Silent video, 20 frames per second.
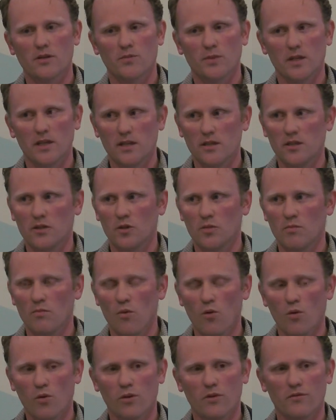And we need to do
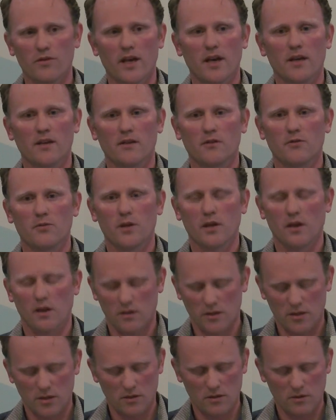more of that if we're
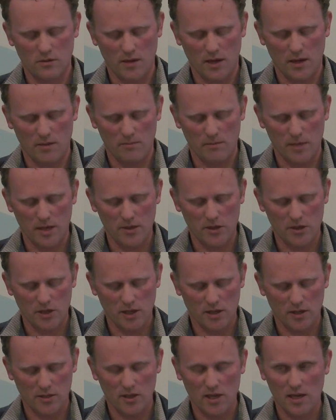going to meet the
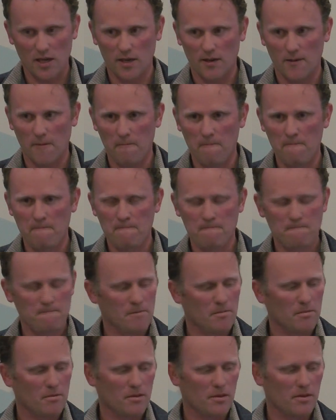challenge ahead.
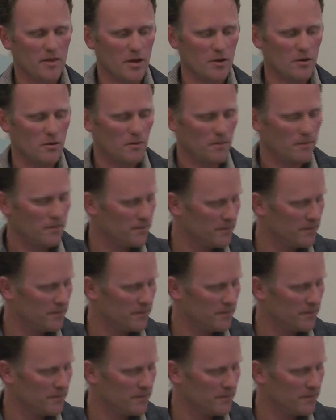Thank you.